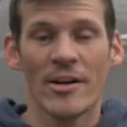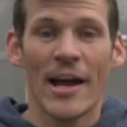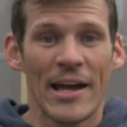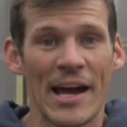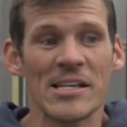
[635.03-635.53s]

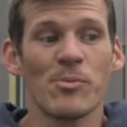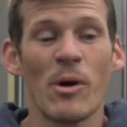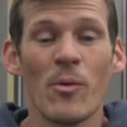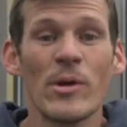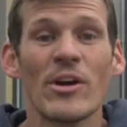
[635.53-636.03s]
Alright guys,
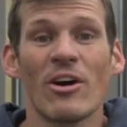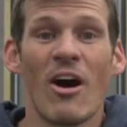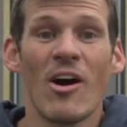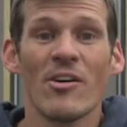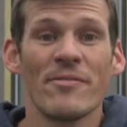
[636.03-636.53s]
well we are
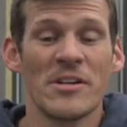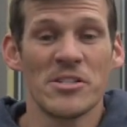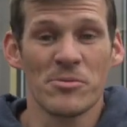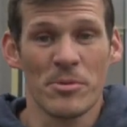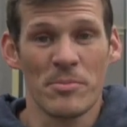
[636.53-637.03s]
all
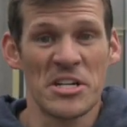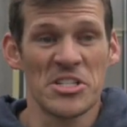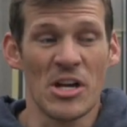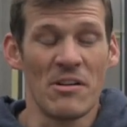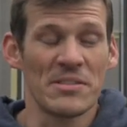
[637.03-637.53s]
finished with my
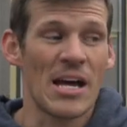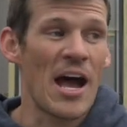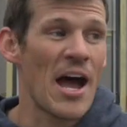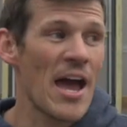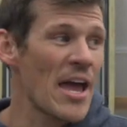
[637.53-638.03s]
shelves.
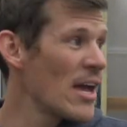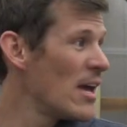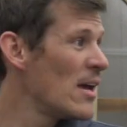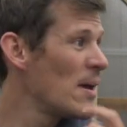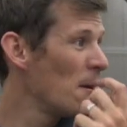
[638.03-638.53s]
I
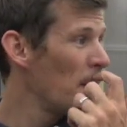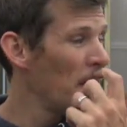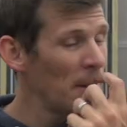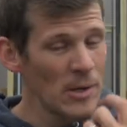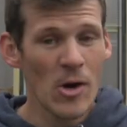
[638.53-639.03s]

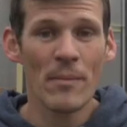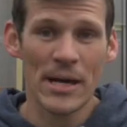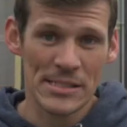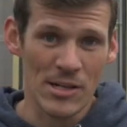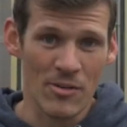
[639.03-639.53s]
know
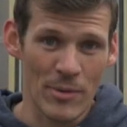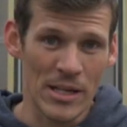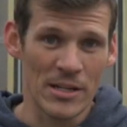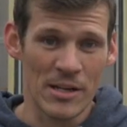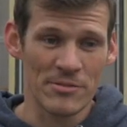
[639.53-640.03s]
myself
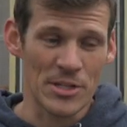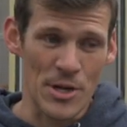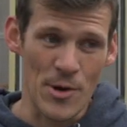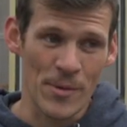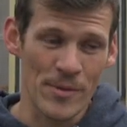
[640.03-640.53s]
well enough to
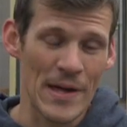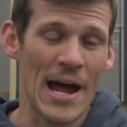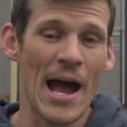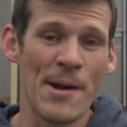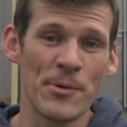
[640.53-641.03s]
know
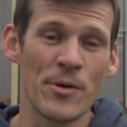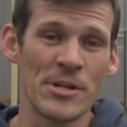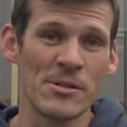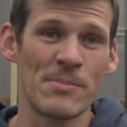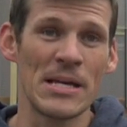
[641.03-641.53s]
that I'm
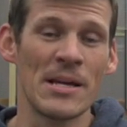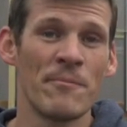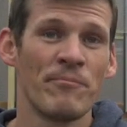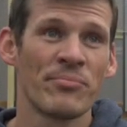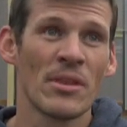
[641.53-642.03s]
going to be
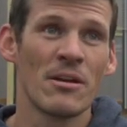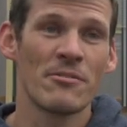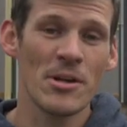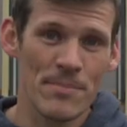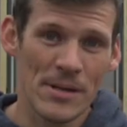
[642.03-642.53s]

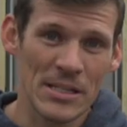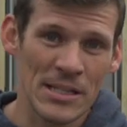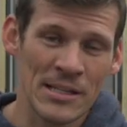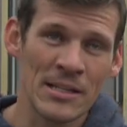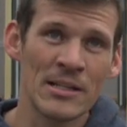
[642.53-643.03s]

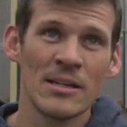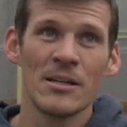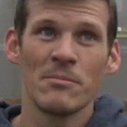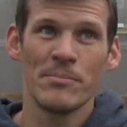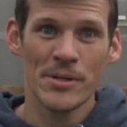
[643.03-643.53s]
rebuilding,
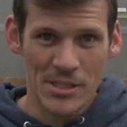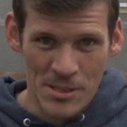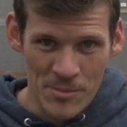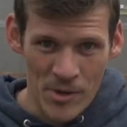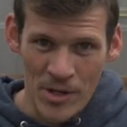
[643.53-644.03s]

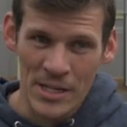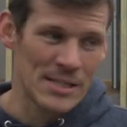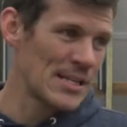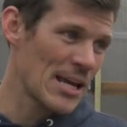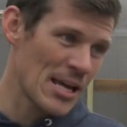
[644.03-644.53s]
building more,
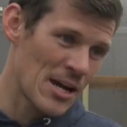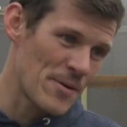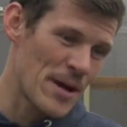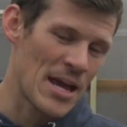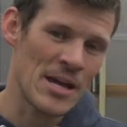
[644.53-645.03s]
taking
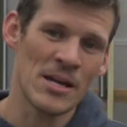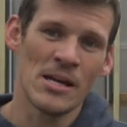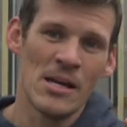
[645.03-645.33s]
away